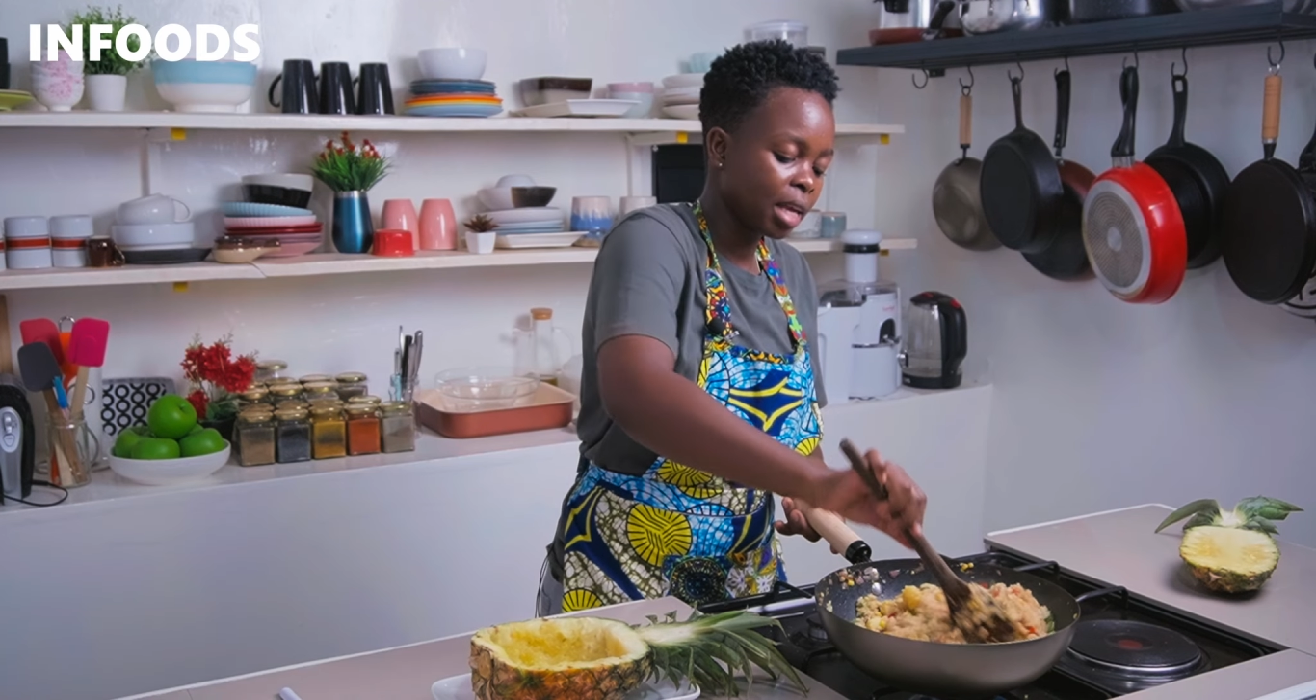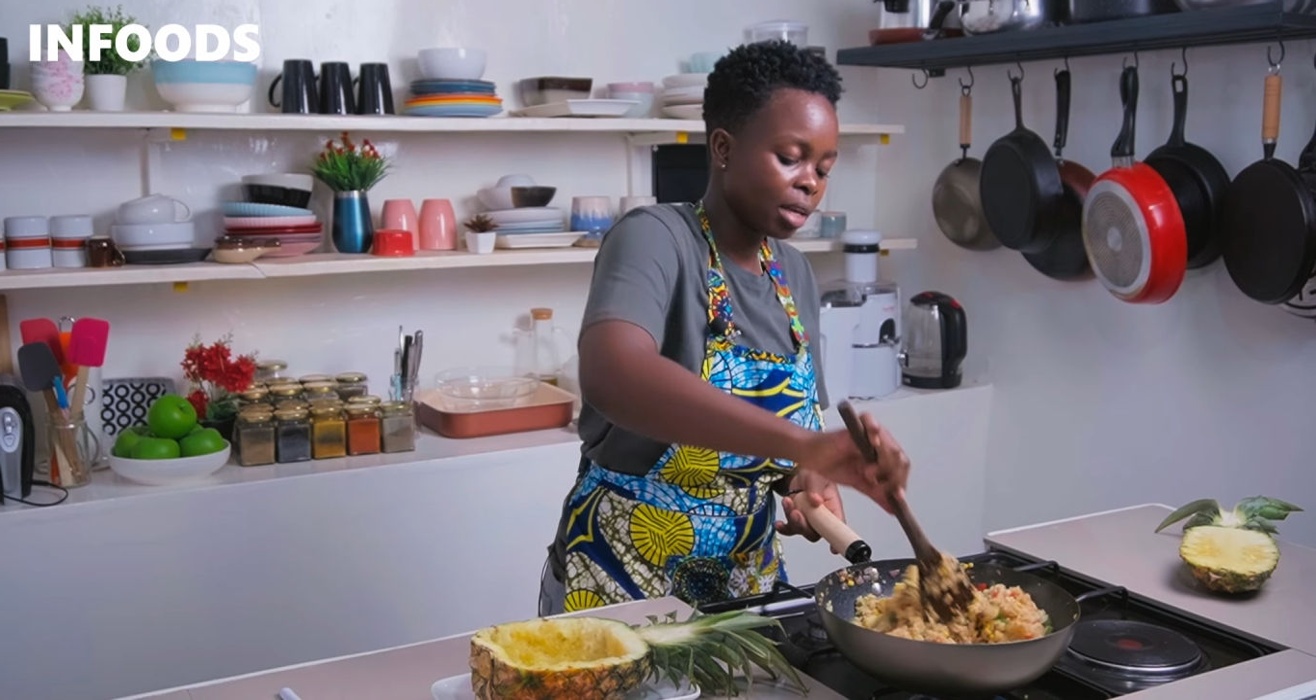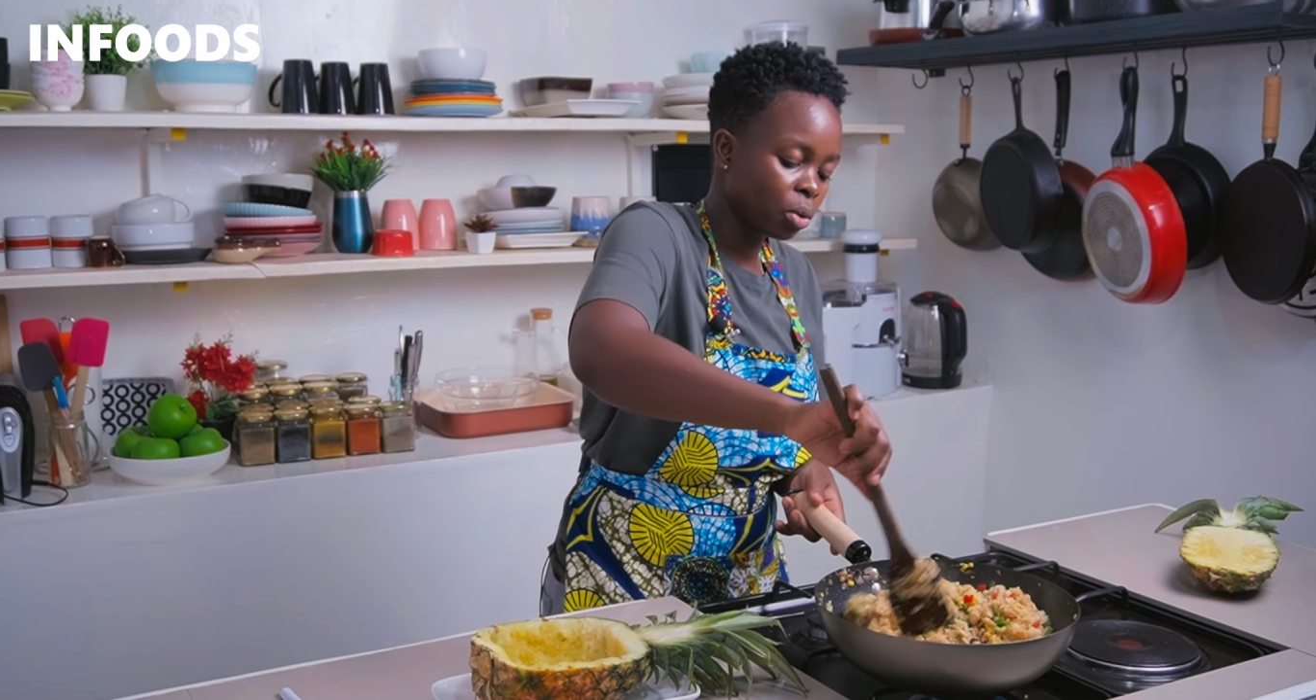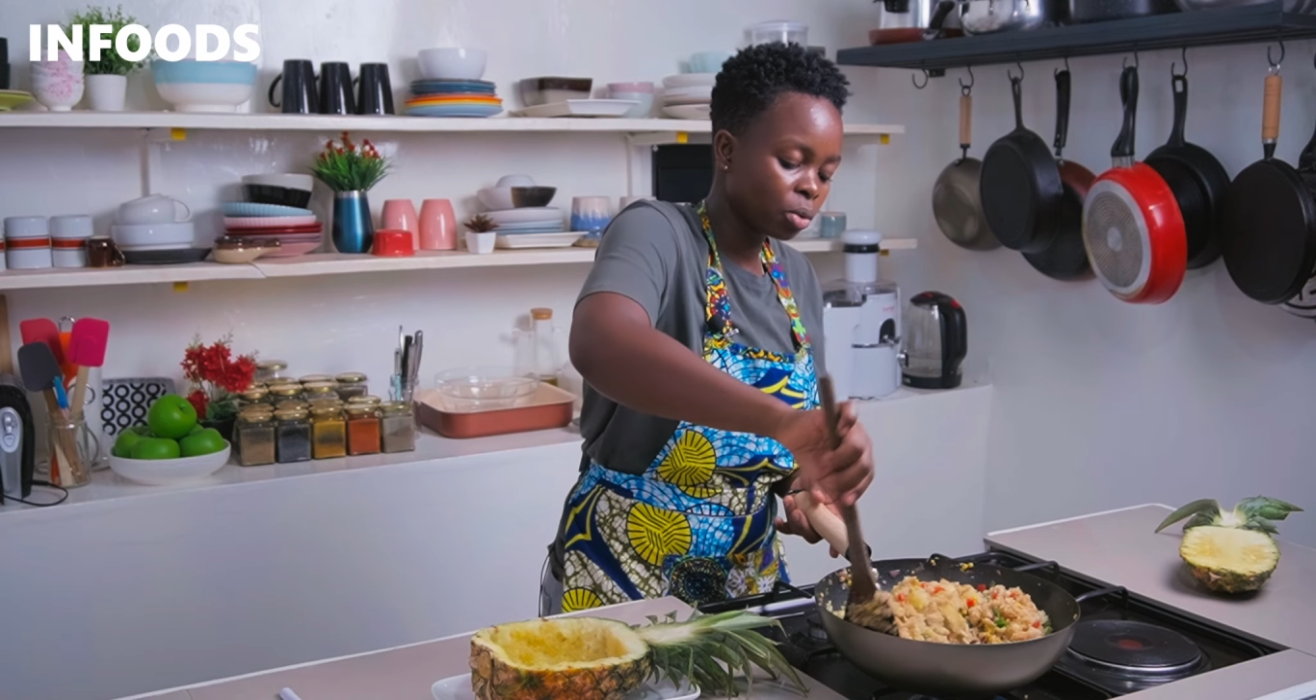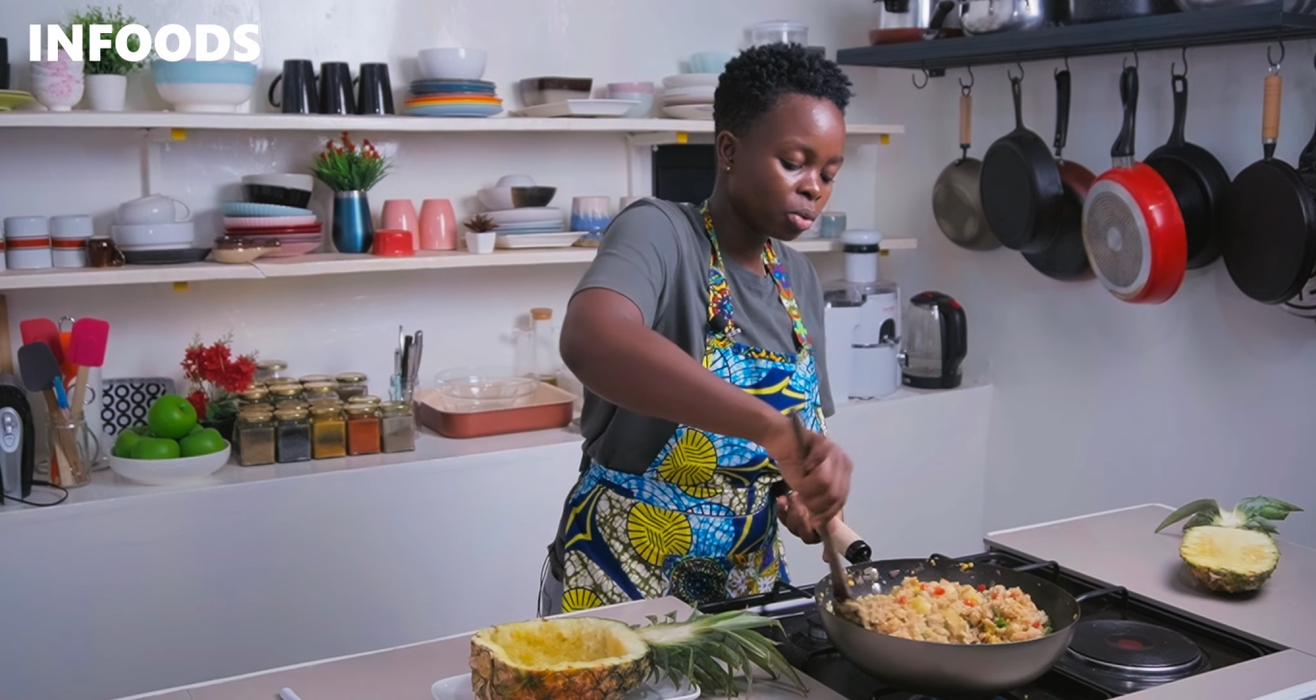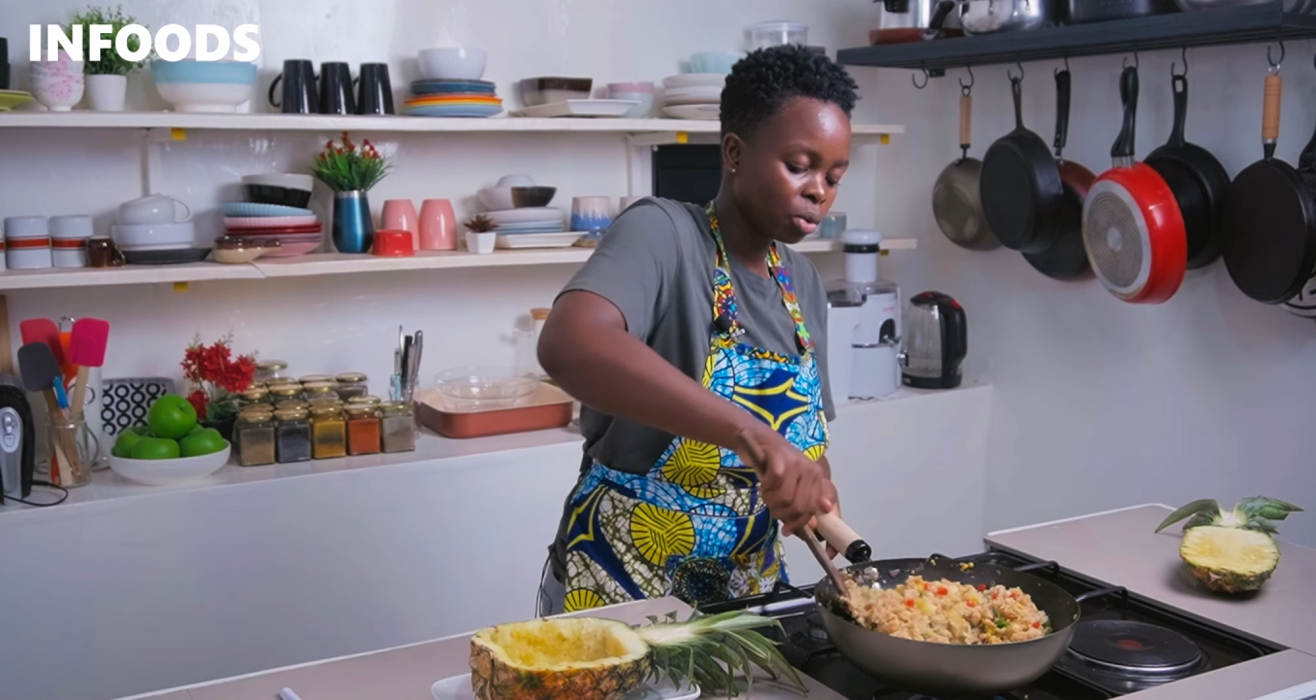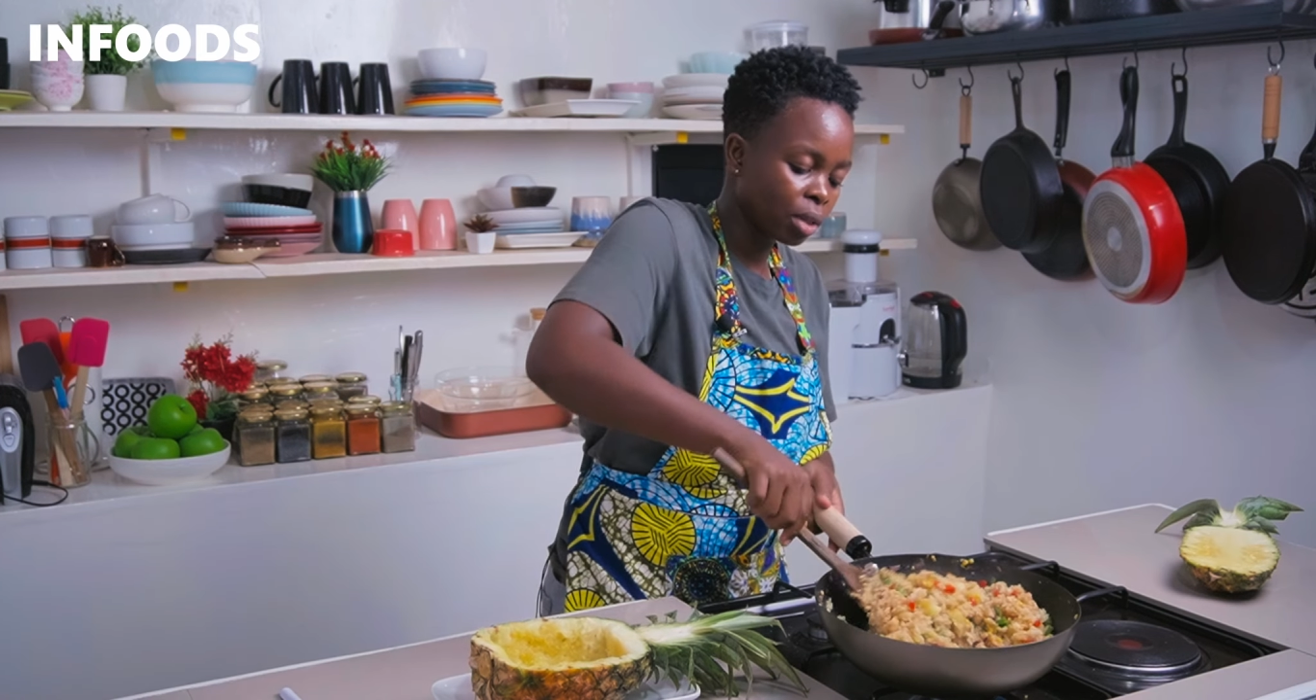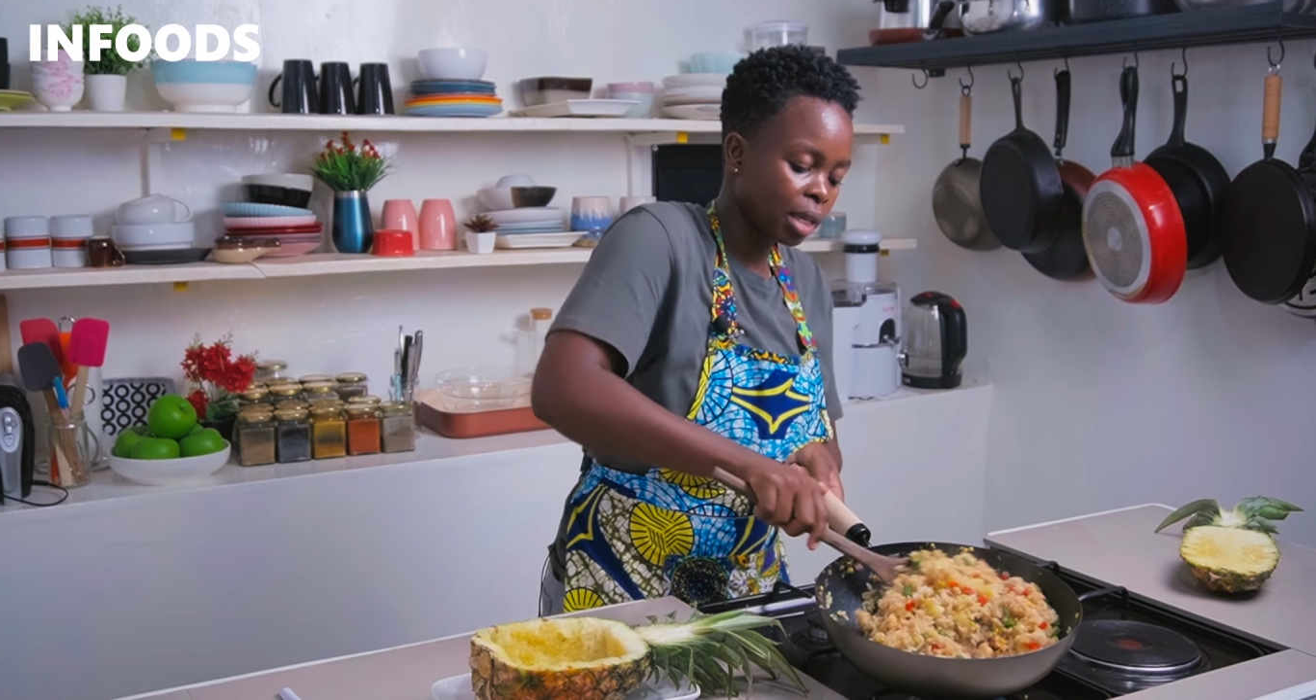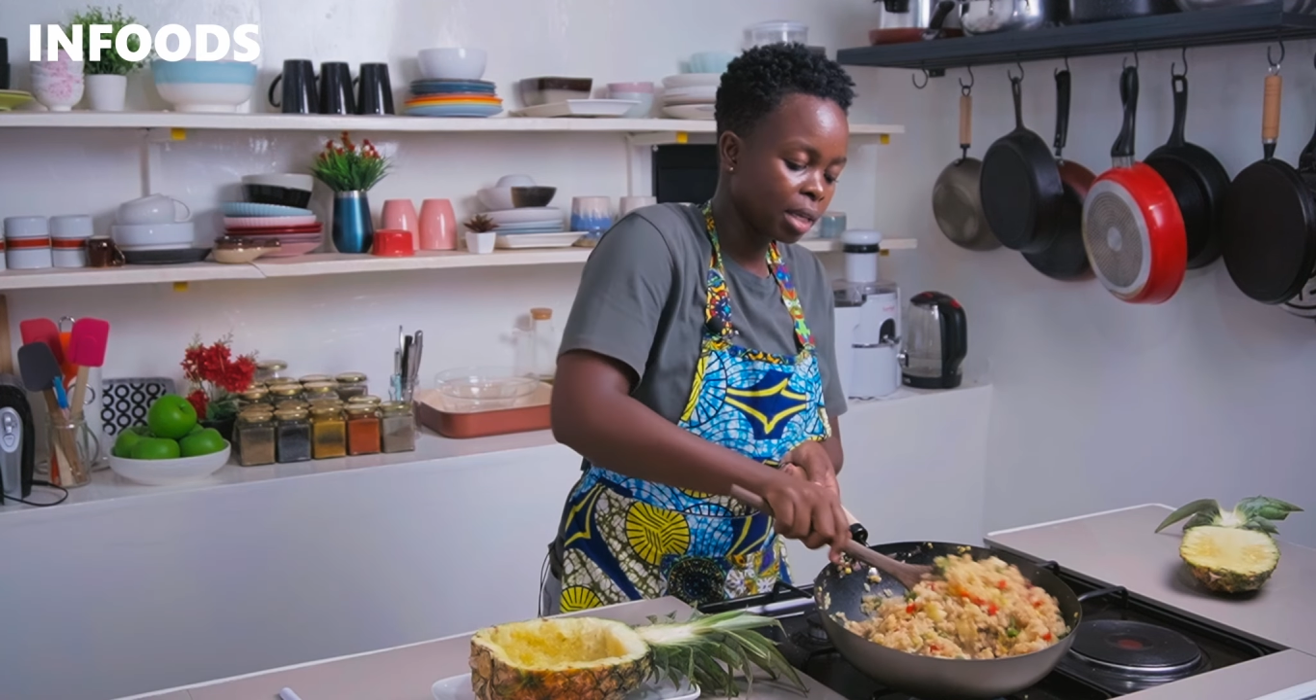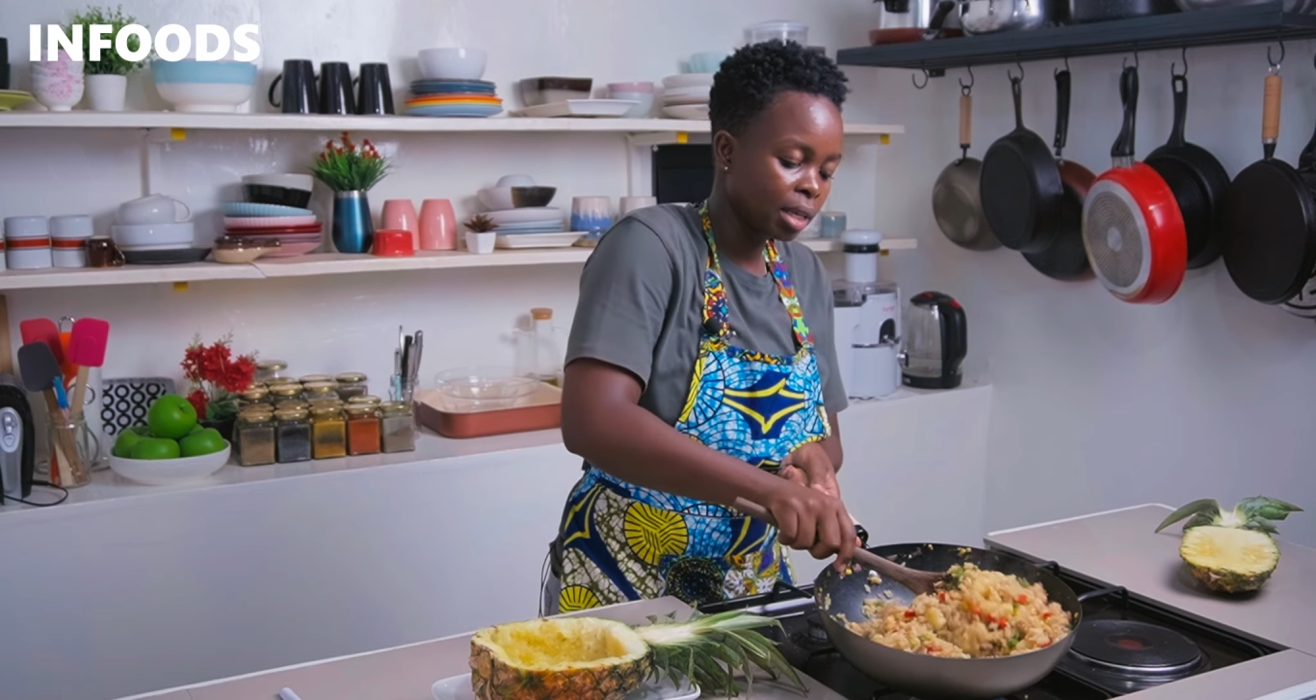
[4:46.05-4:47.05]
and also
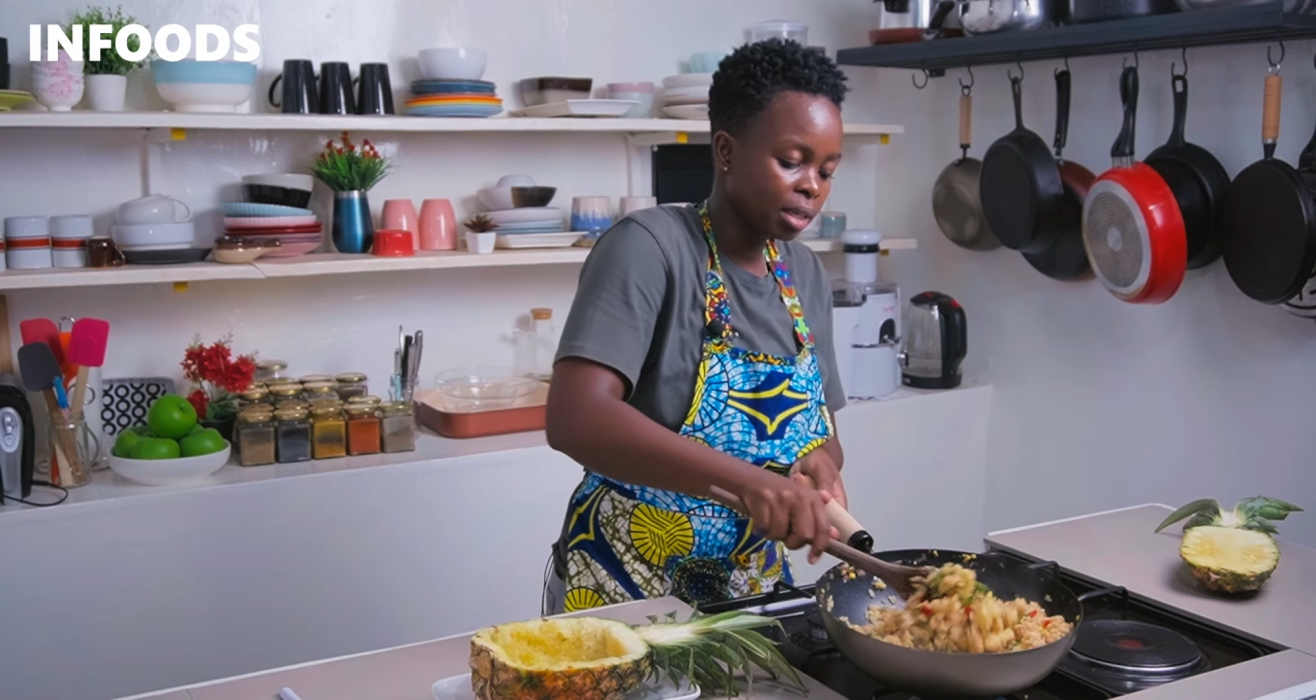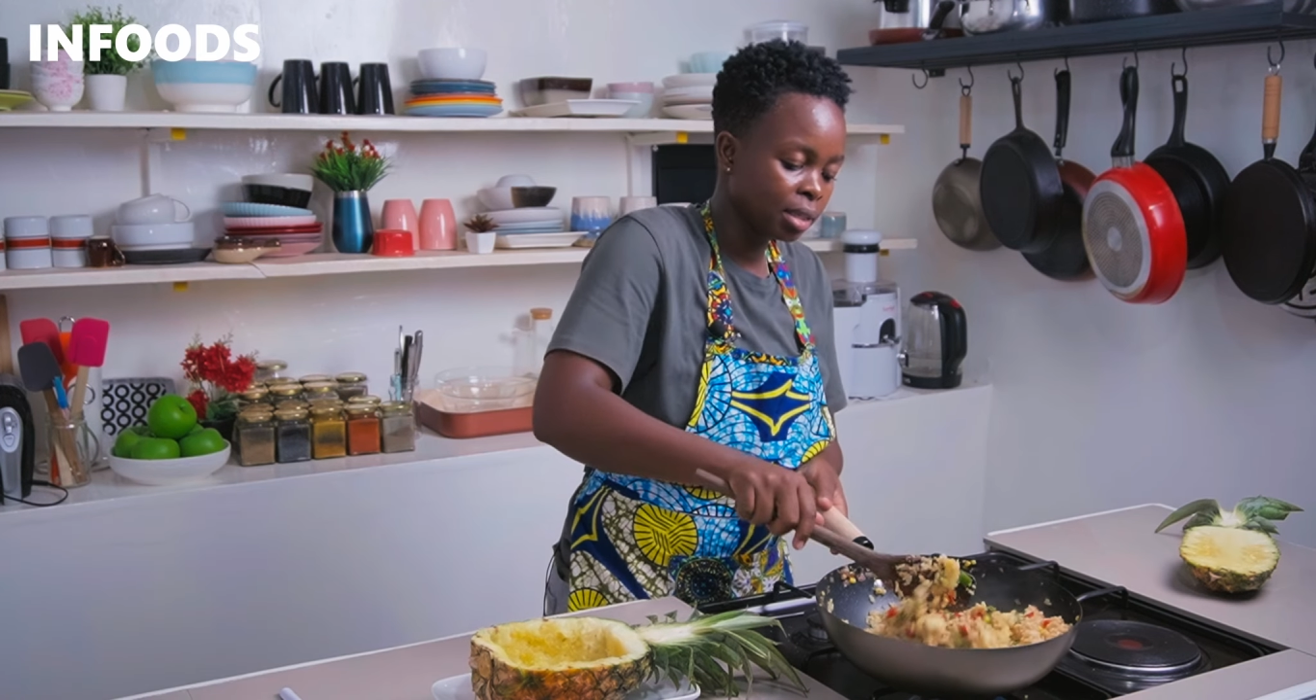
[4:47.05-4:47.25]
the